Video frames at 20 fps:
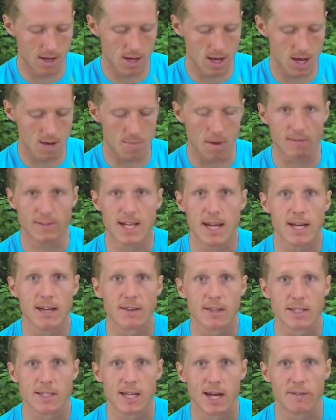I've
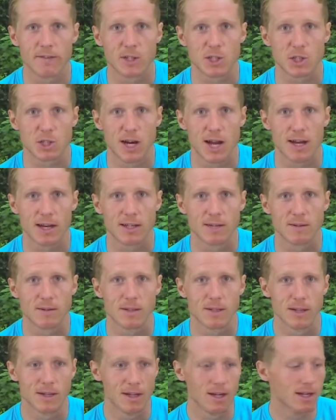taken this down the track, and
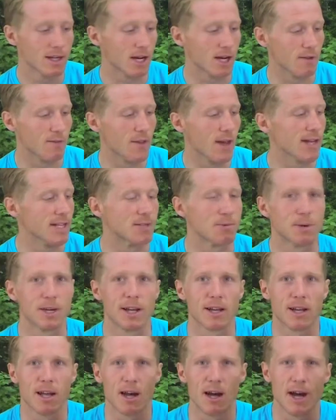kind of that's when
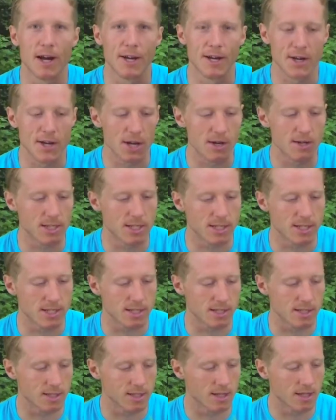I kind of
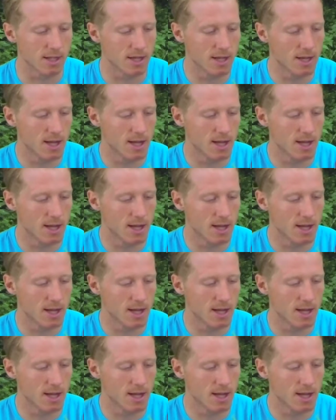noticed that